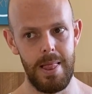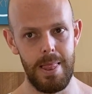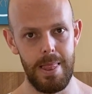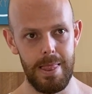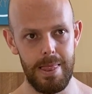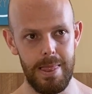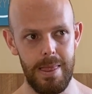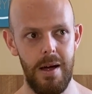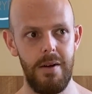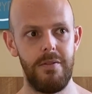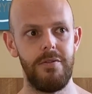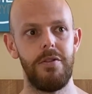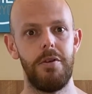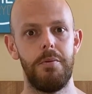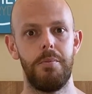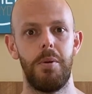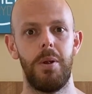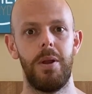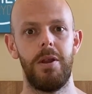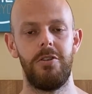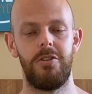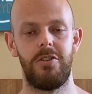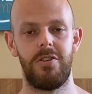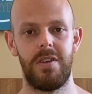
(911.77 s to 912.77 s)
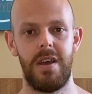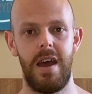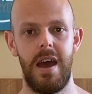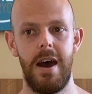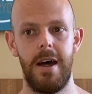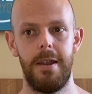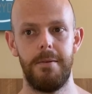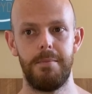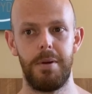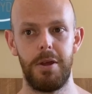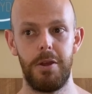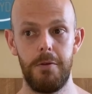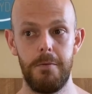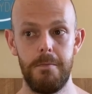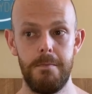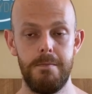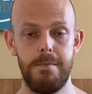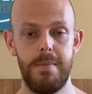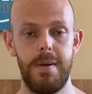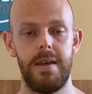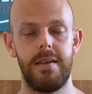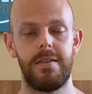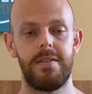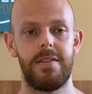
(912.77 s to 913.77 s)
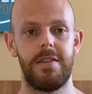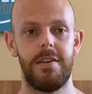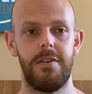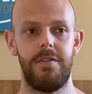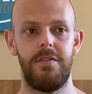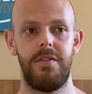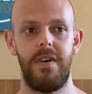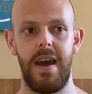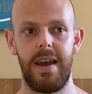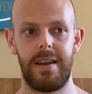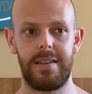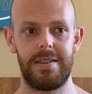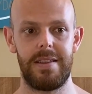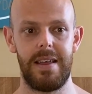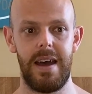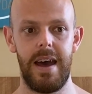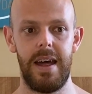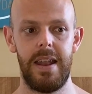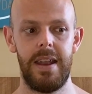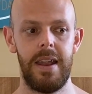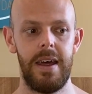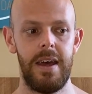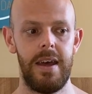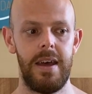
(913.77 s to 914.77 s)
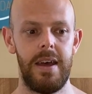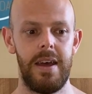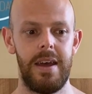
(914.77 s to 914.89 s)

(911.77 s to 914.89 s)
love the British sound, but you miss the fact that